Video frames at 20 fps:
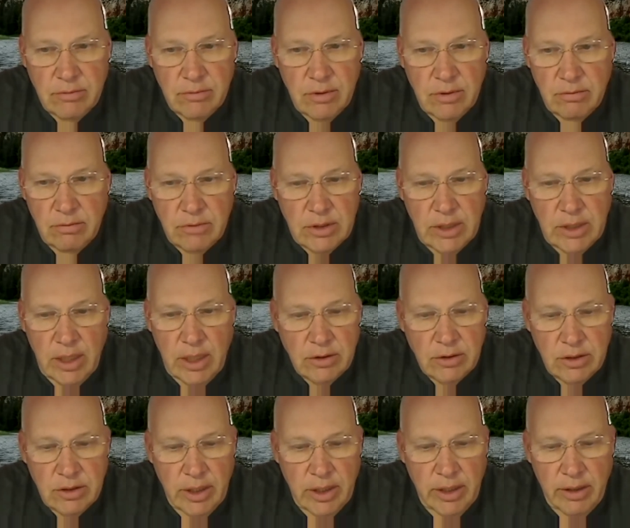
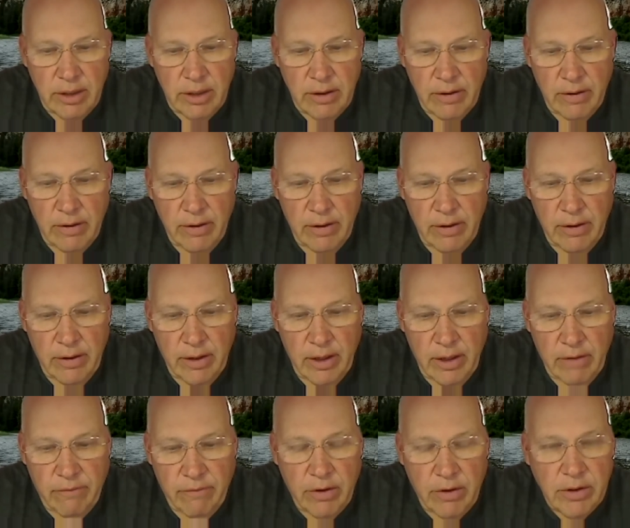sounds like
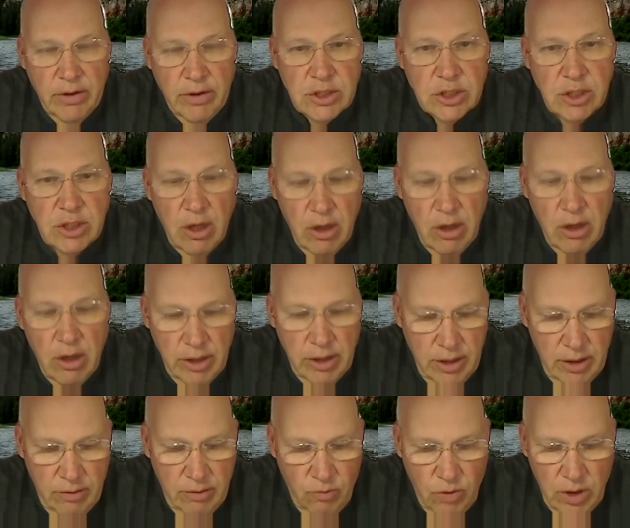a very solid
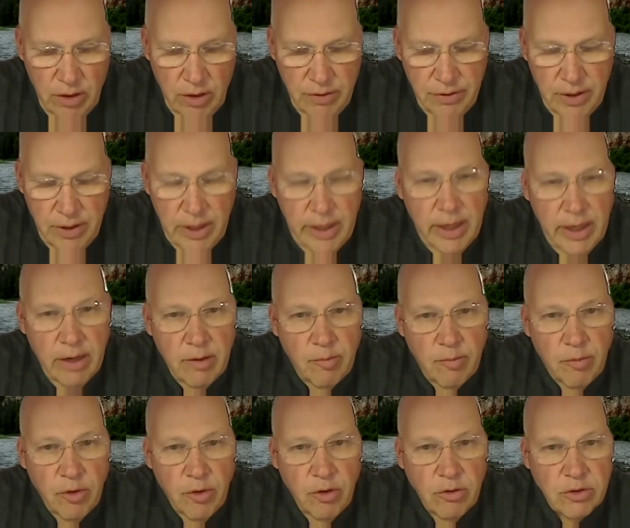and well thought out
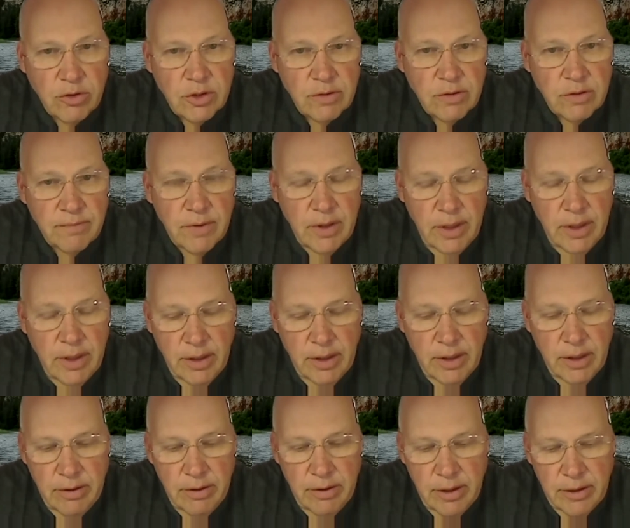approach.
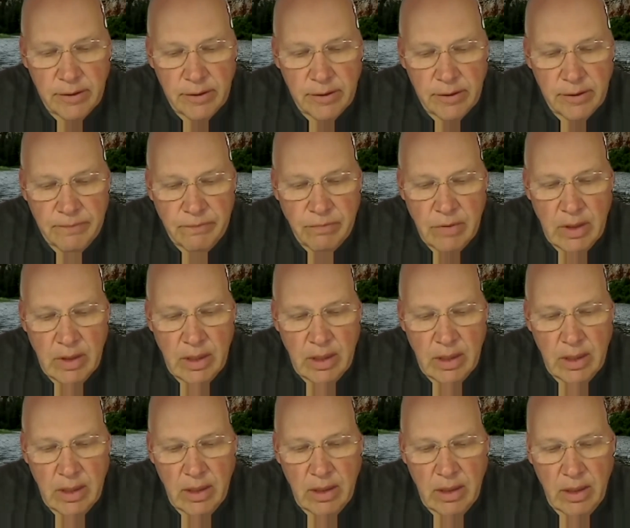And
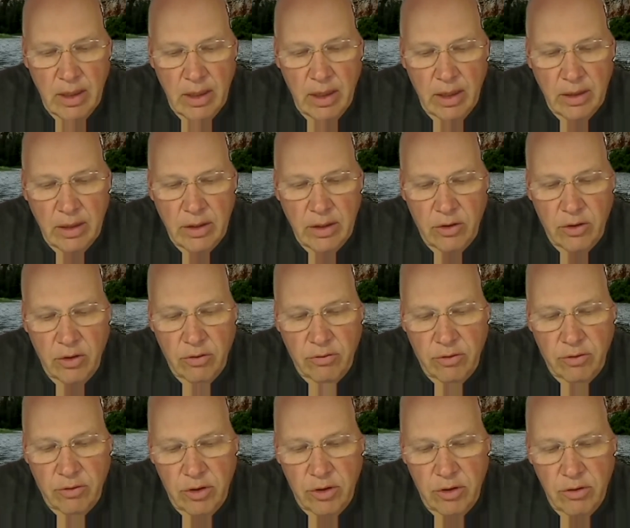
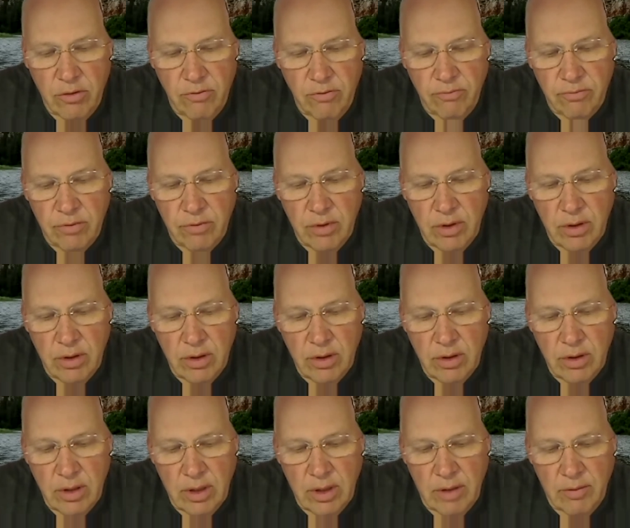do you
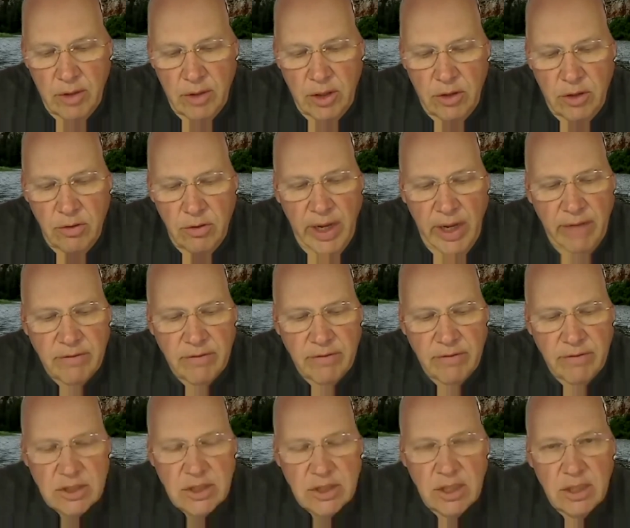have a
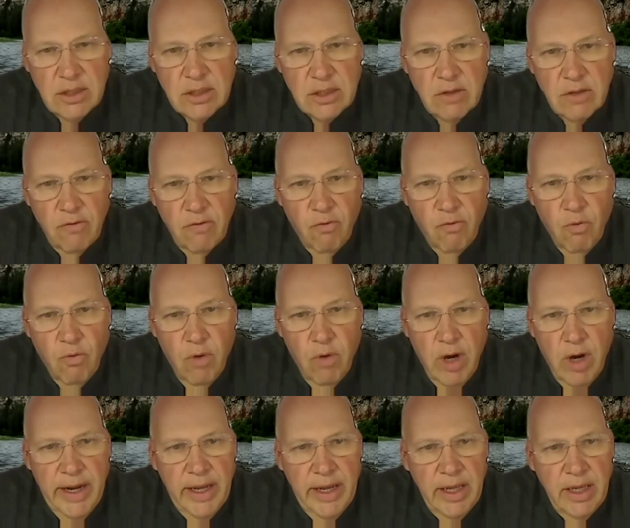sense of
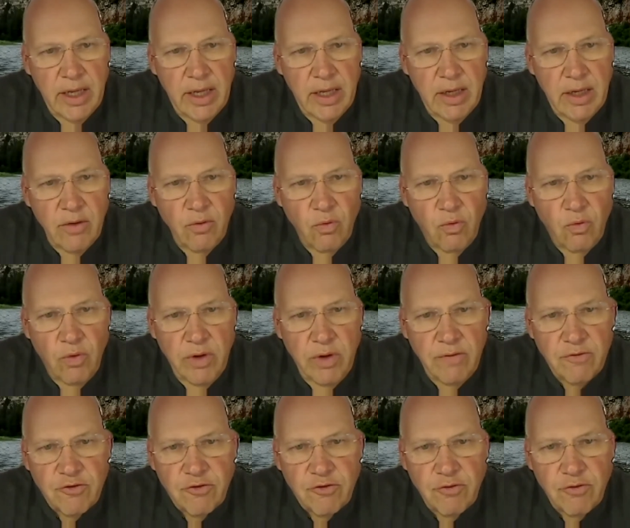why
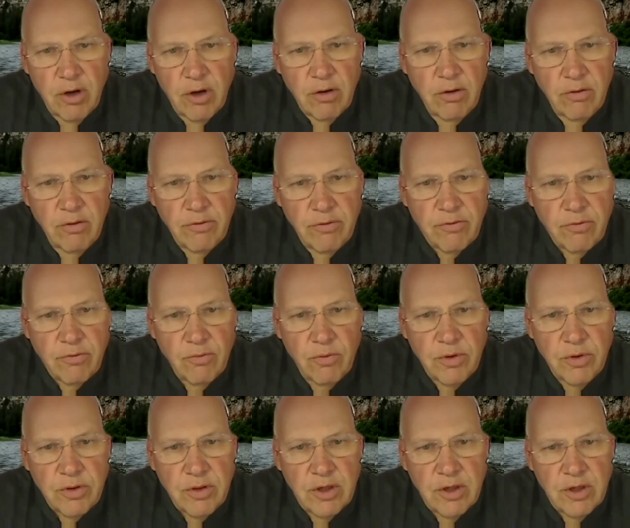we've struggled
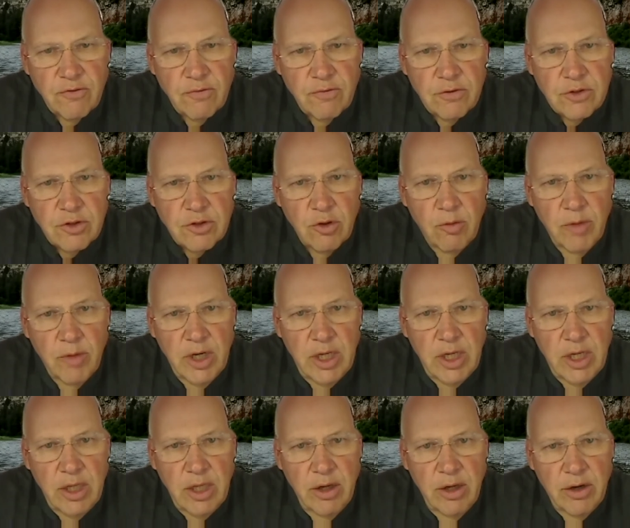with this for so many
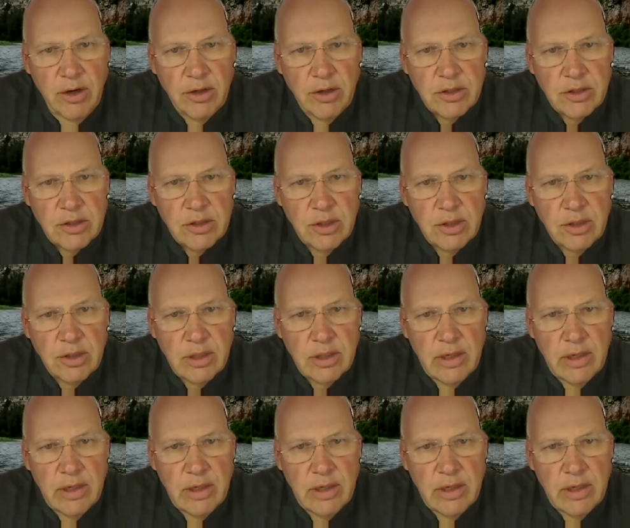years? And